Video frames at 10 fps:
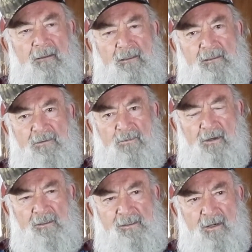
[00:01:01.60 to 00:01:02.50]
This is
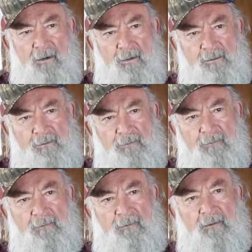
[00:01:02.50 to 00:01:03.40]
where it starts,
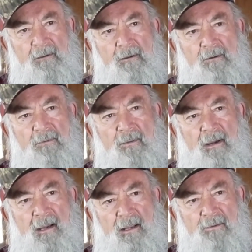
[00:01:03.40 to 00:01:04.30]
with
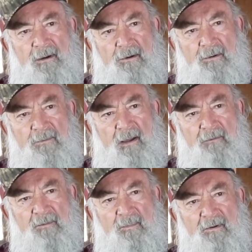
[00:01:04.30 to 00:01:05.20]
a high quality
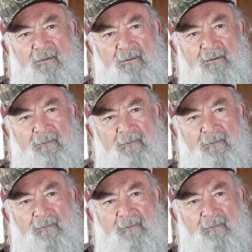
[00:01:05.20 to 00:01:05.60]
rifle barrel